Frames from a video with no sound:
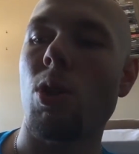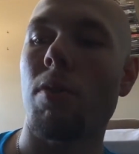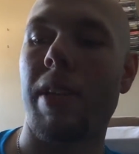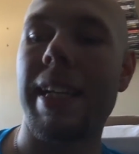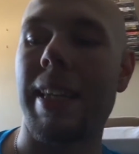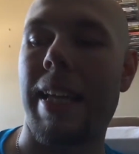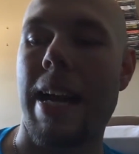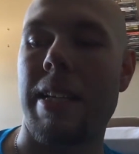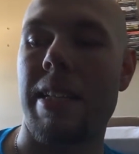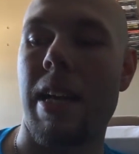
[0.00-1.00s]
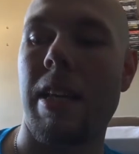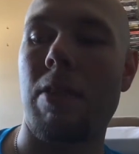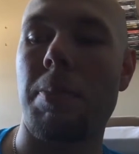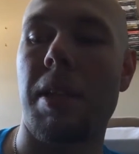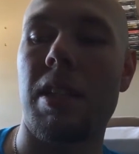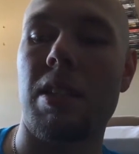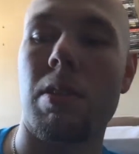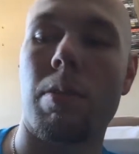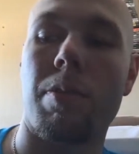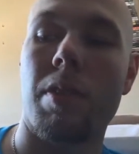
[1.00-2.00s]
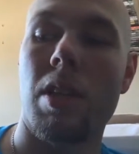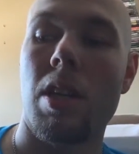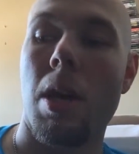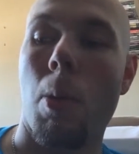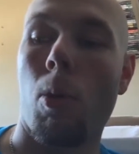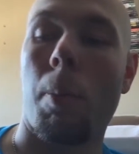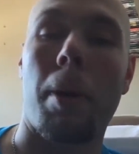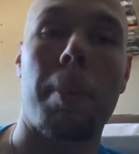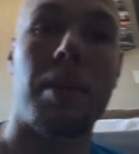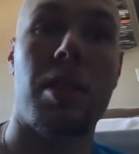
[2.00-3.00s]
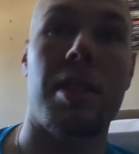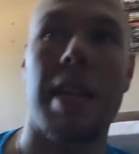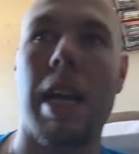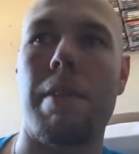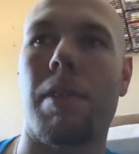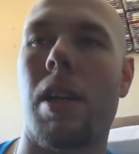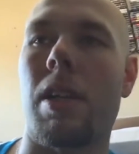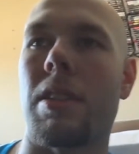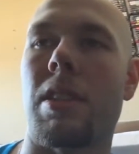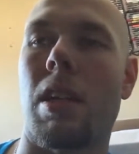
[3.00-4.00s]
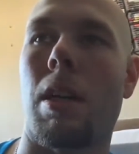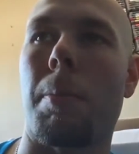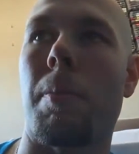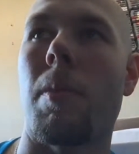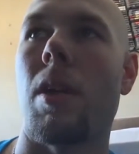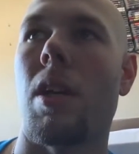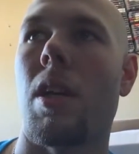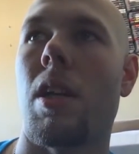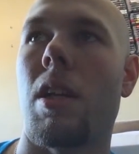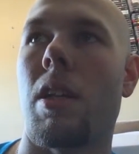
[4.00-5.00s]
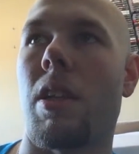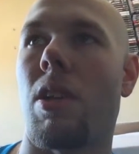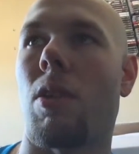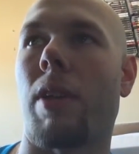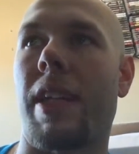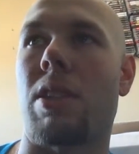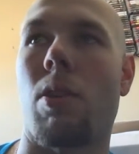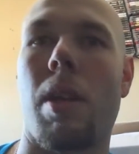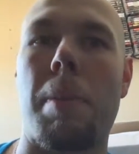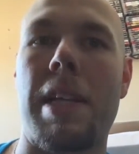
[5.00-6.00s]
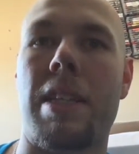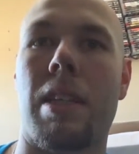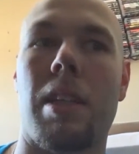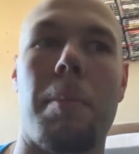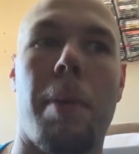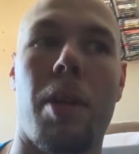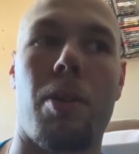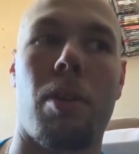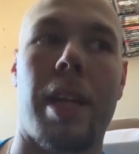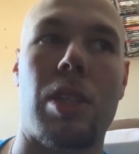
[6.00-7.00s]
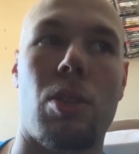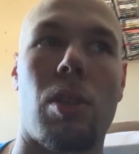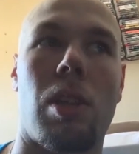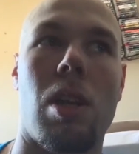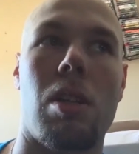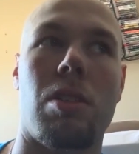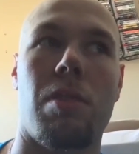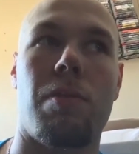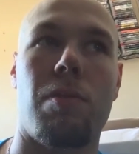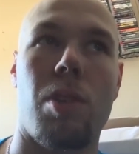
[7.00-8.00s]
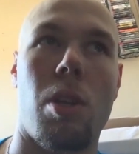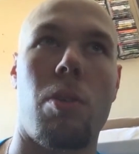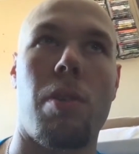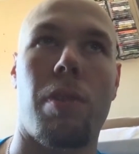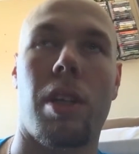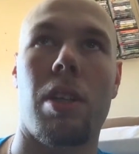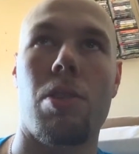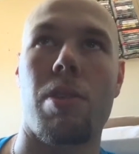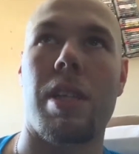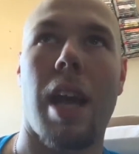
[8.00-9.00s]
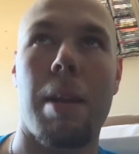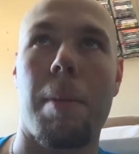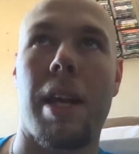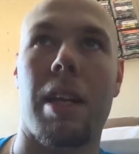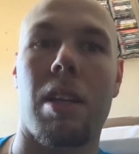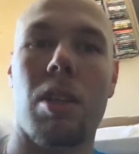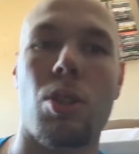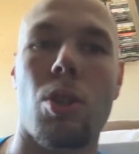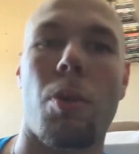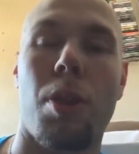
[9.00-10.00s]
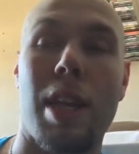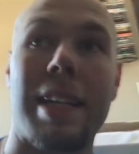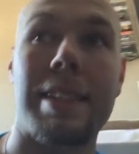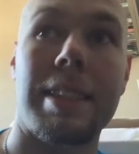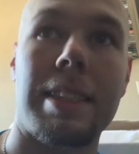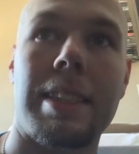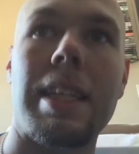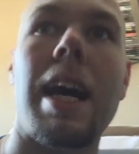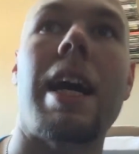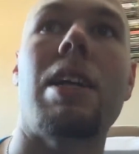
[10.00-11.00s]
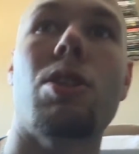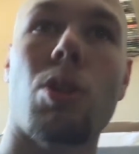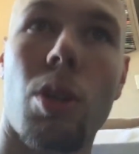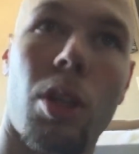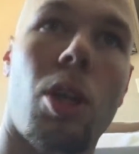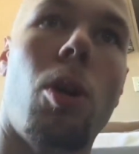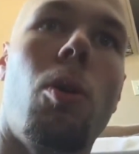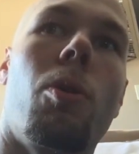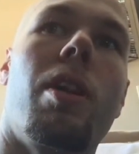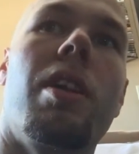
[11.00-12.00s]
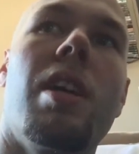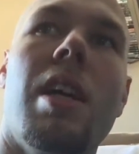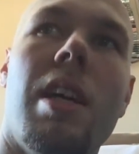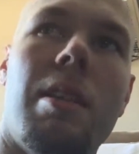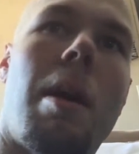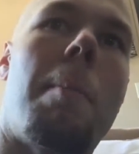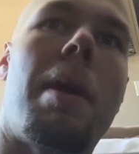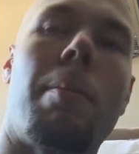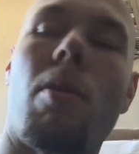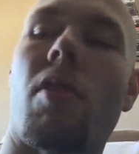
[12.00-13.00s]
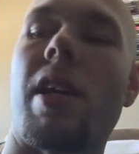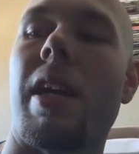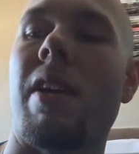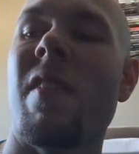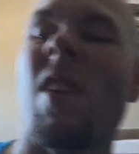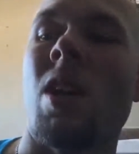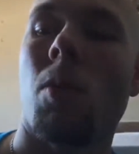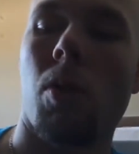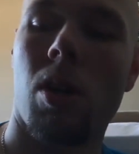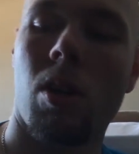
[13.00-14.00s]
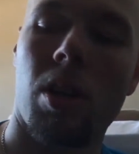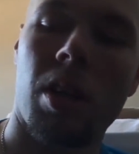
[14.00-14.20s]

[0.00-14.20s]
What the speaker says: to overheat a lot, and that was because of, well, purpose design flaws. You know, like Sony basically, under like certain laws of, you know, different countries, had to make certain things inside a certain code, and that made them overheat. Well,